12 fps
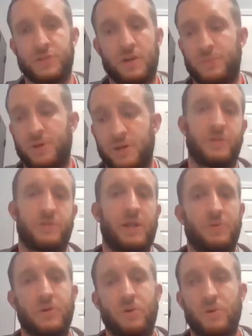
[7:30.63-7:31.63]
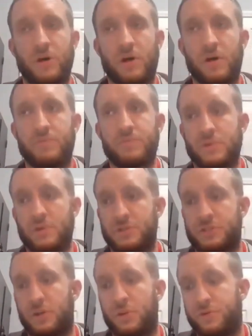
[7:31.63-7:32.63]
something, but they don't know what.
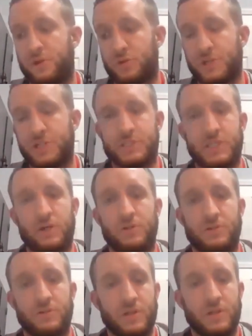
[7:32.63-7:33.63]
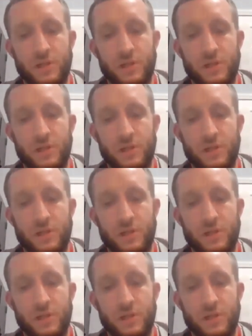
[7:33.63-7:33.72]
So if you're reselling